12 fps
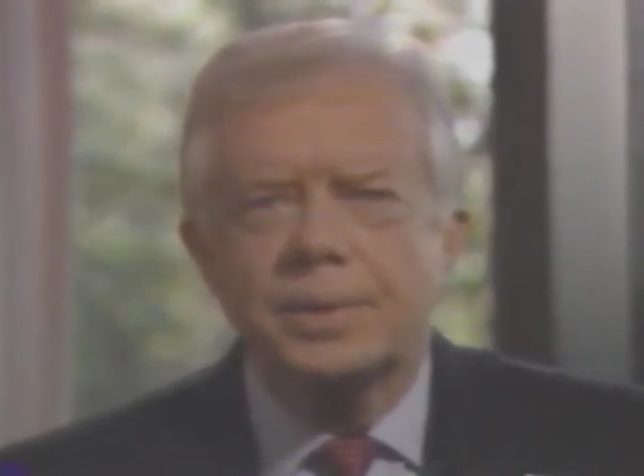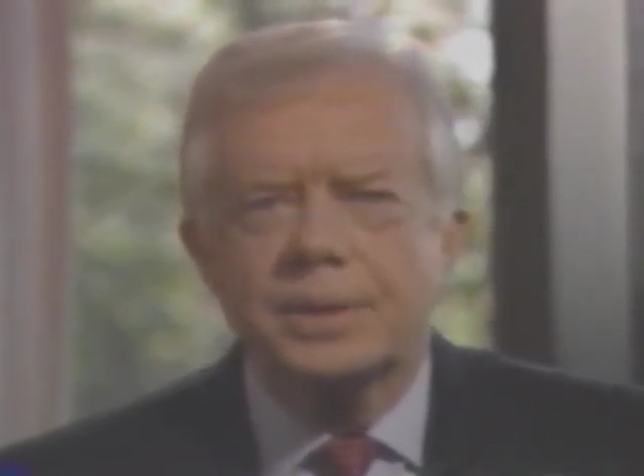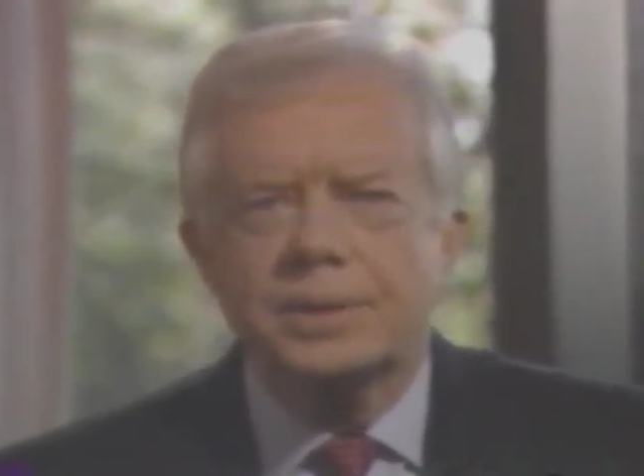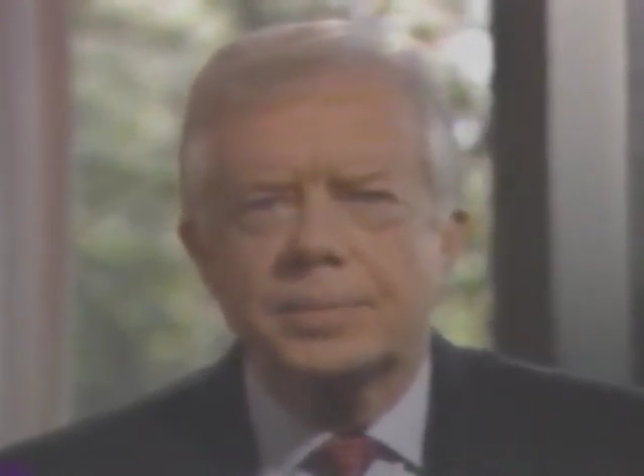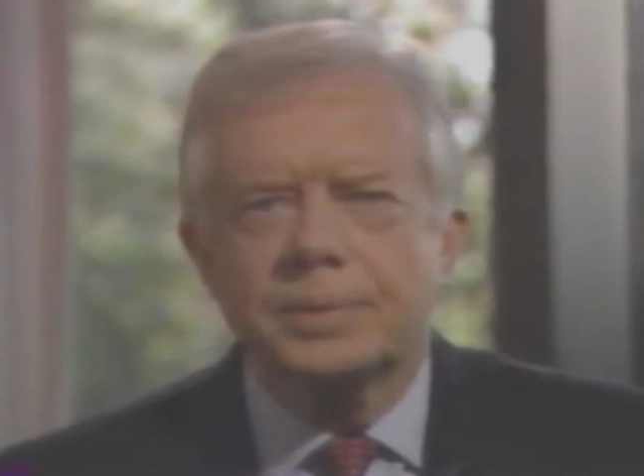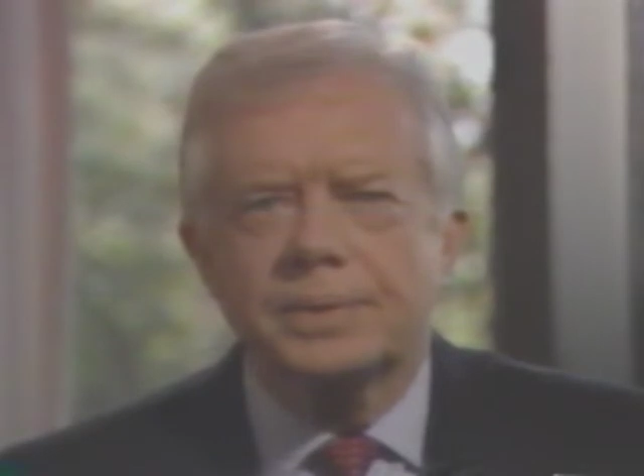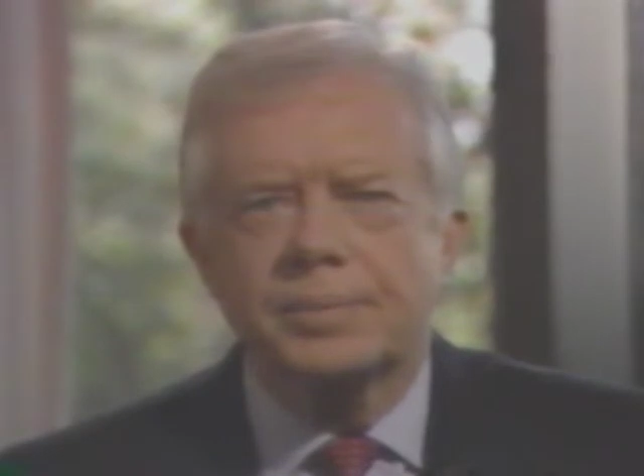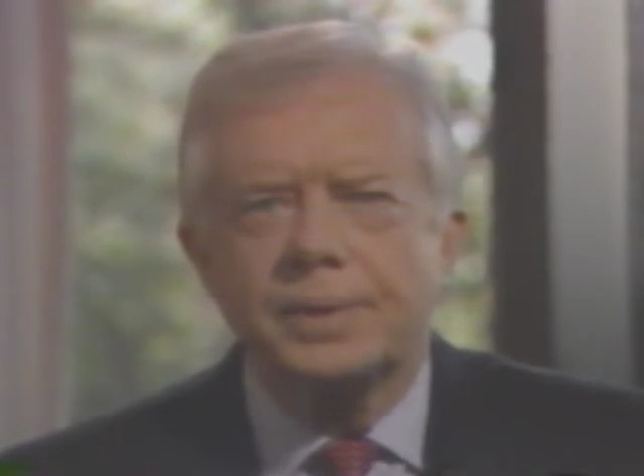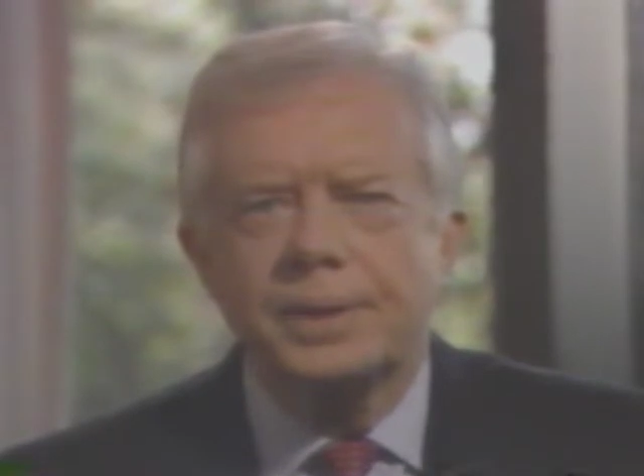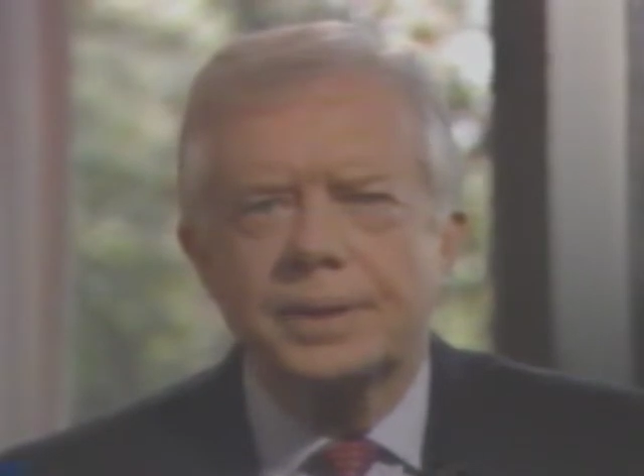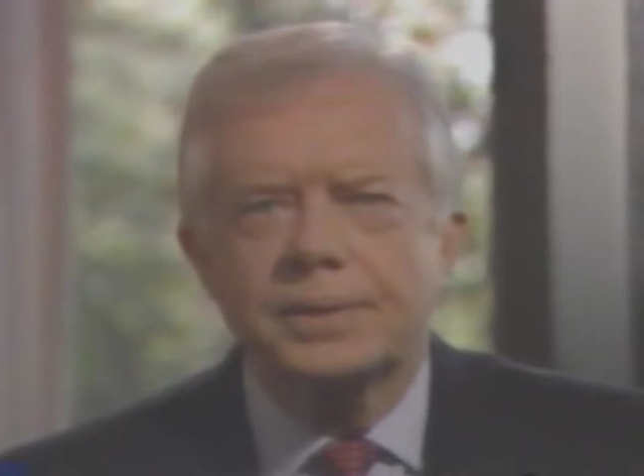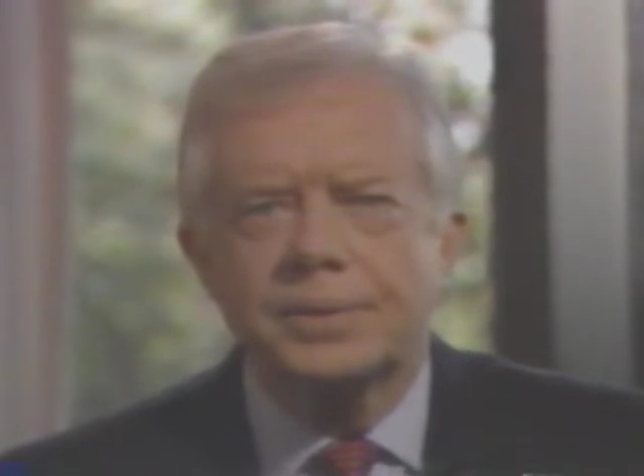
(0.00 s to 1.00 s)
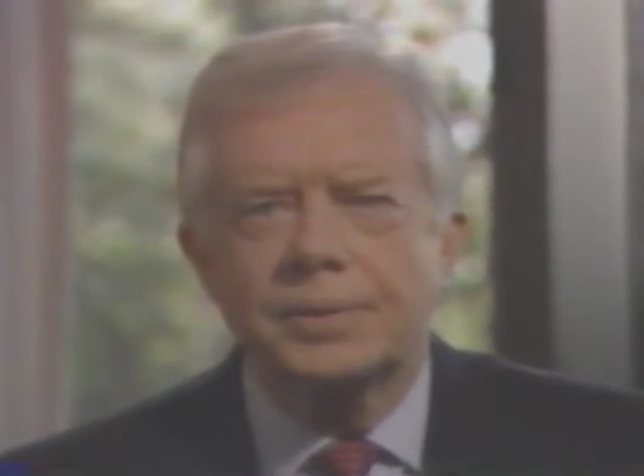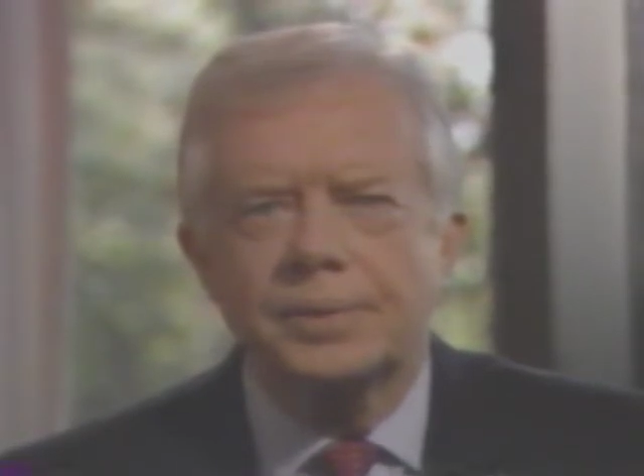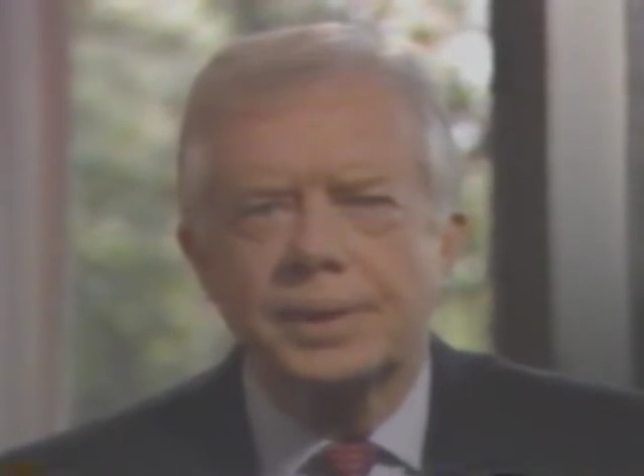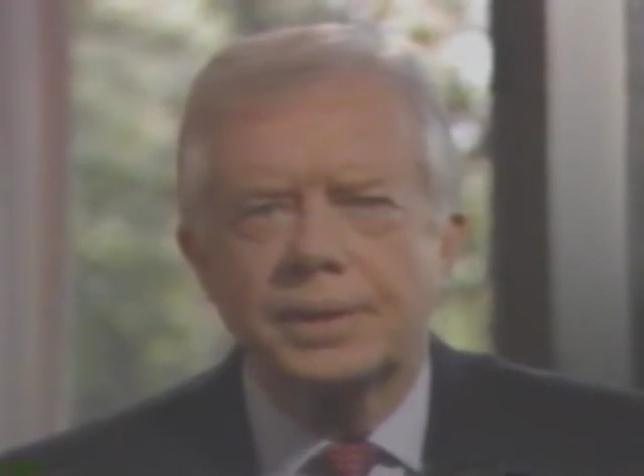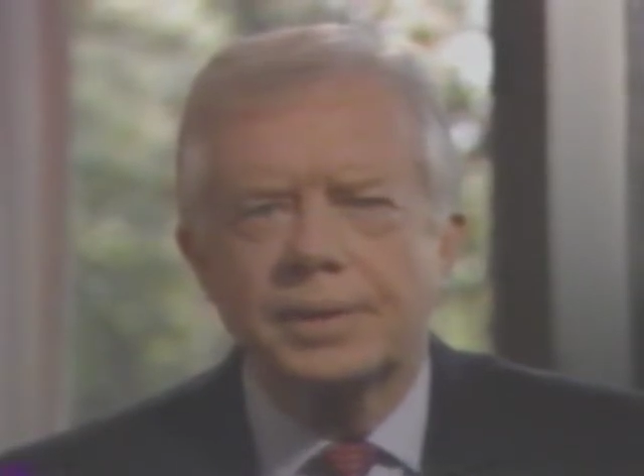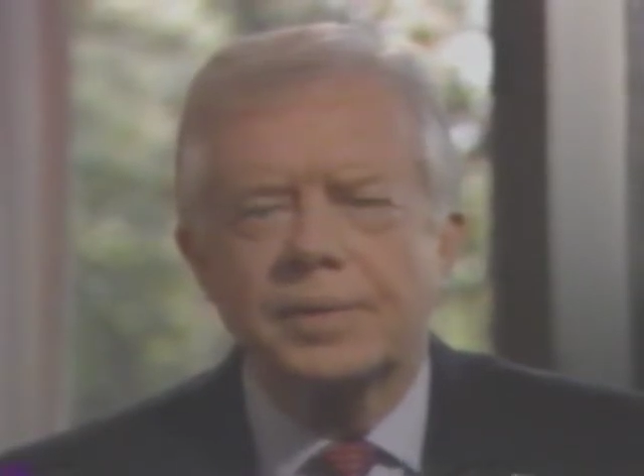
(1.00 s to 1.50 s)
who embodies the
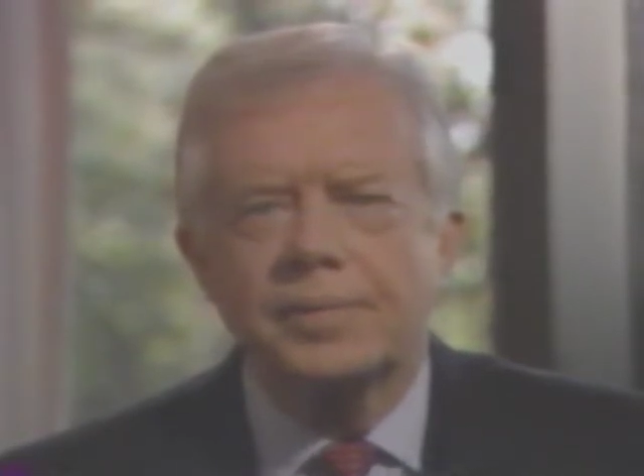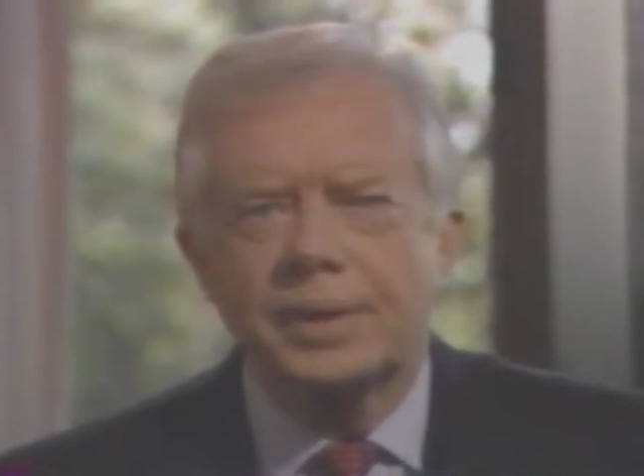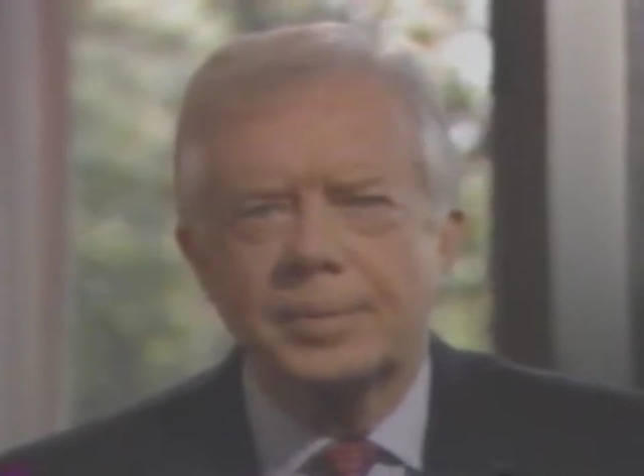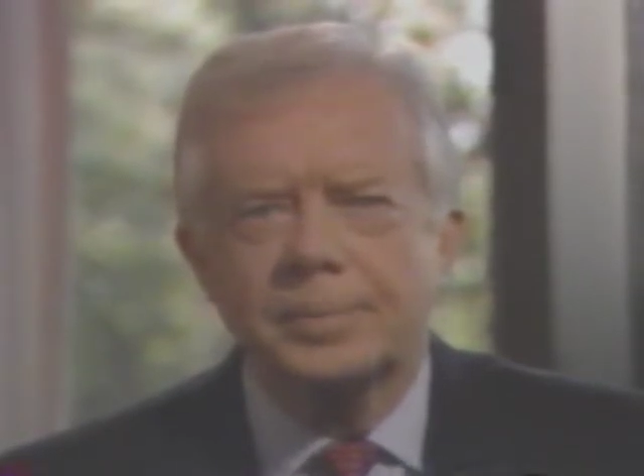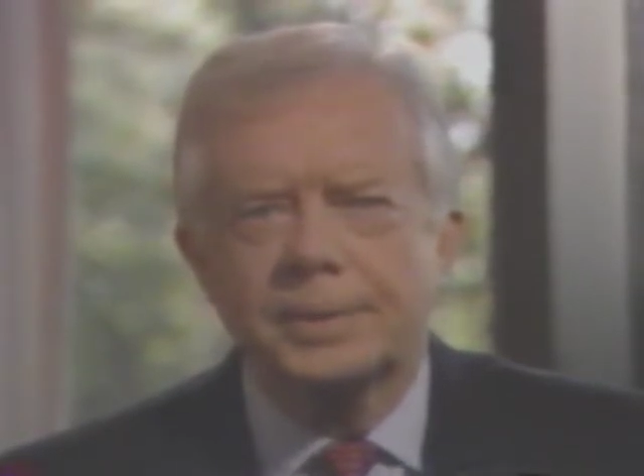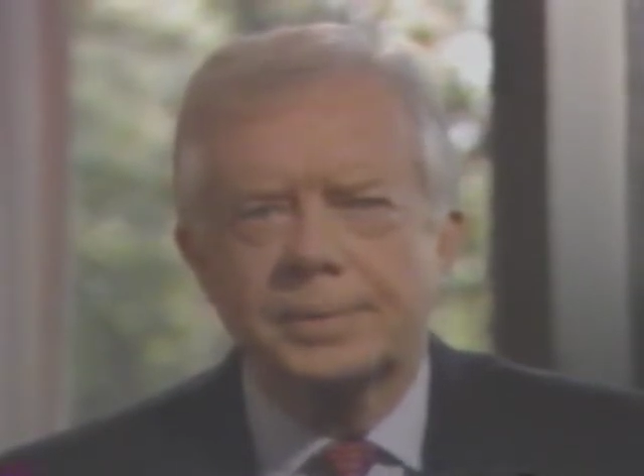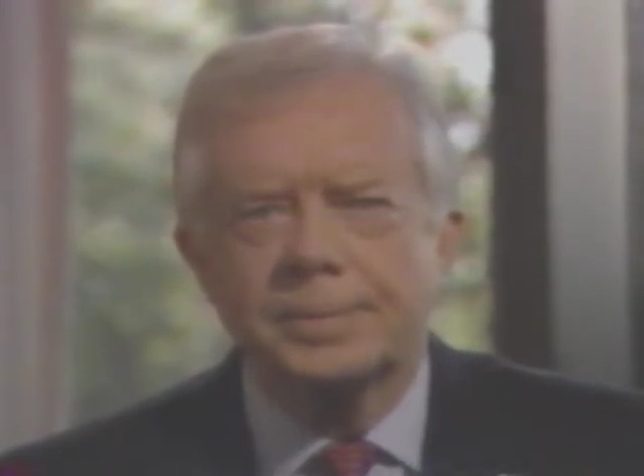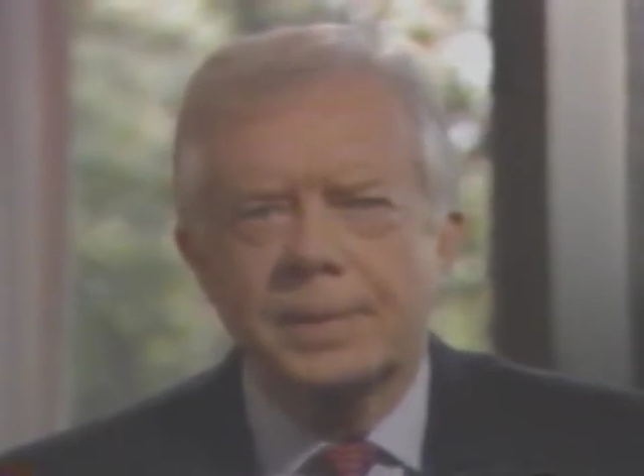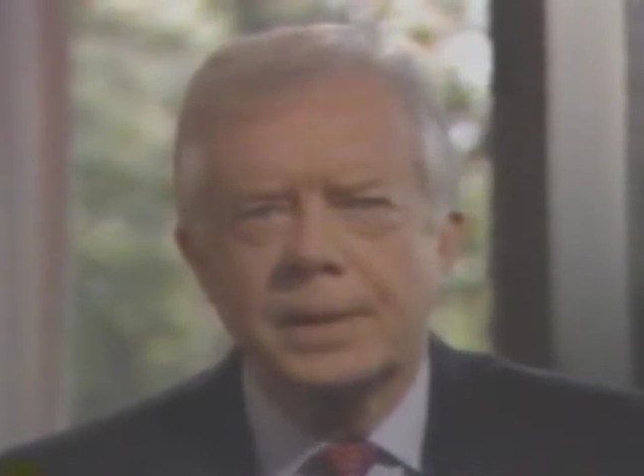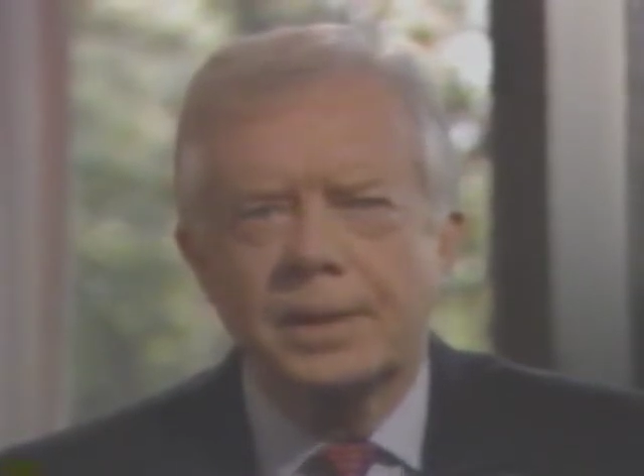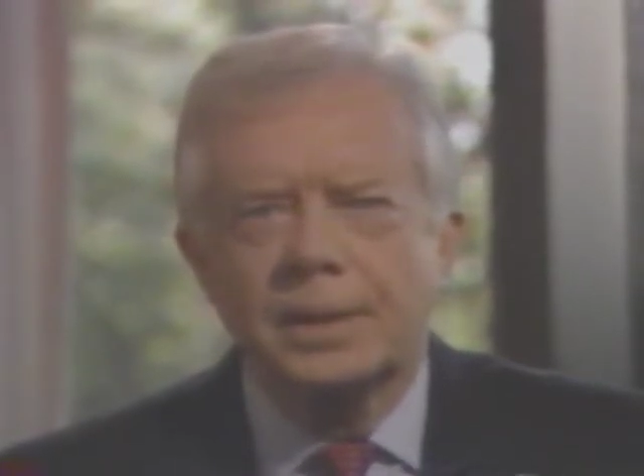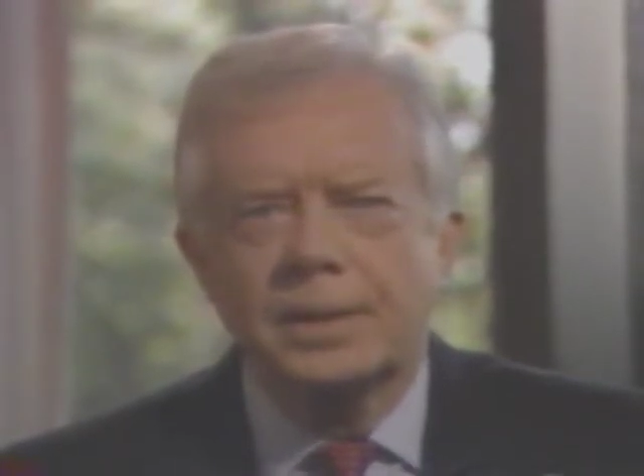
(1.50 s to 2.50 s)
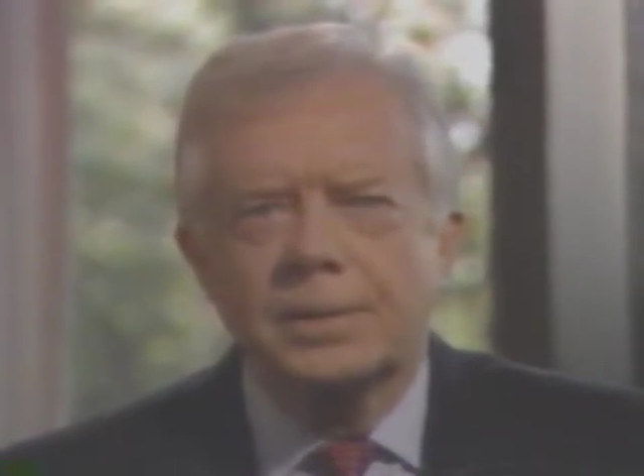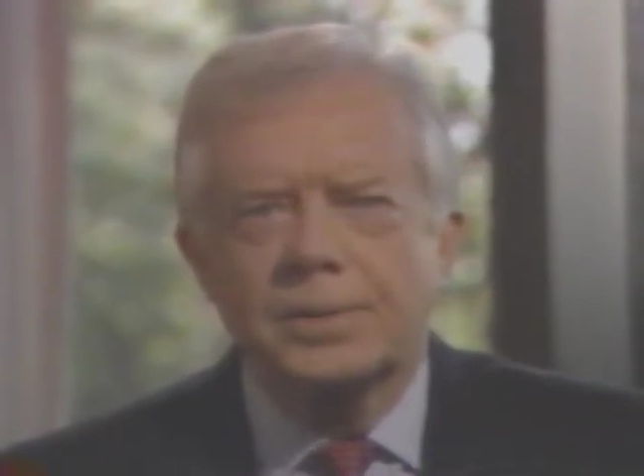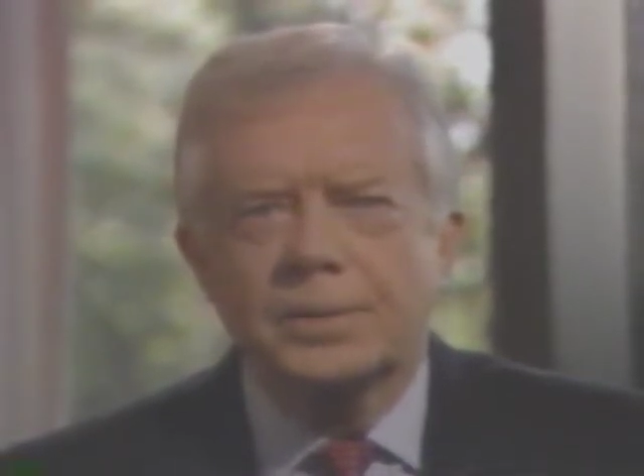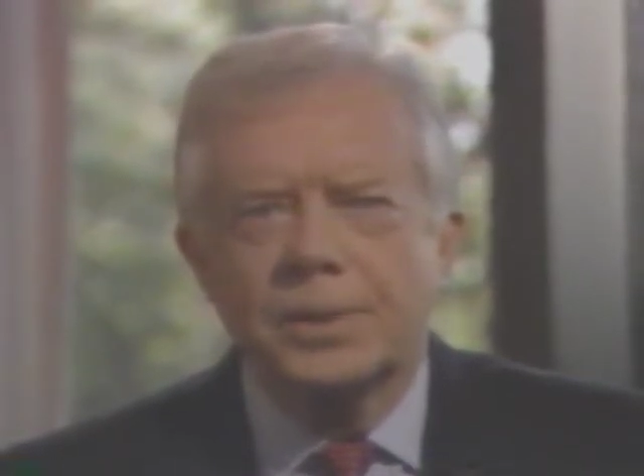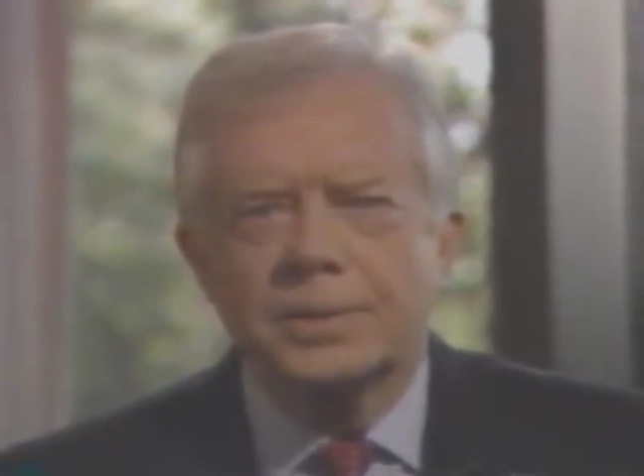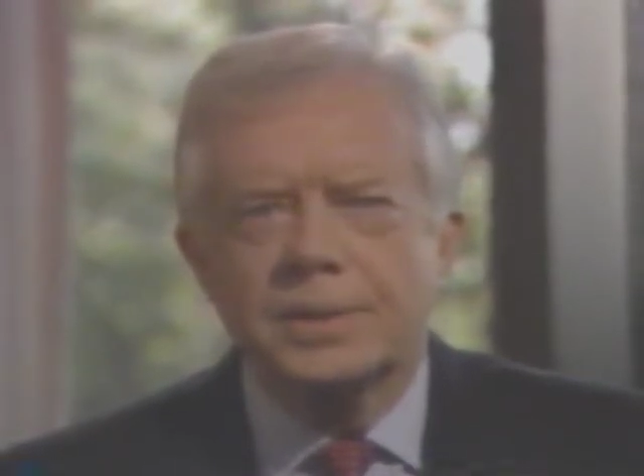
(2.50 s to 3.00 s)
principles of peace through inner
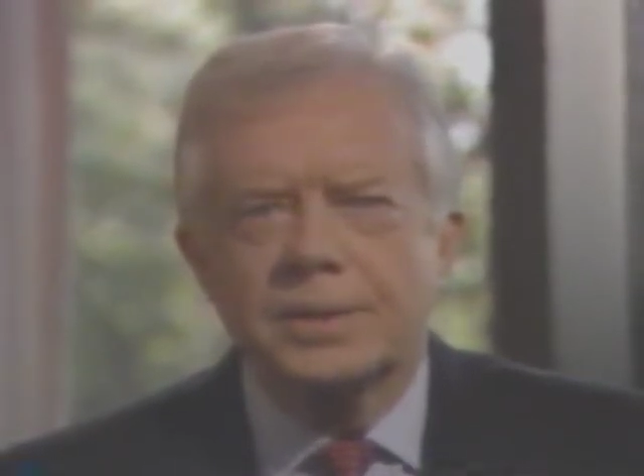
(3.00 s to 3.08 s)
development,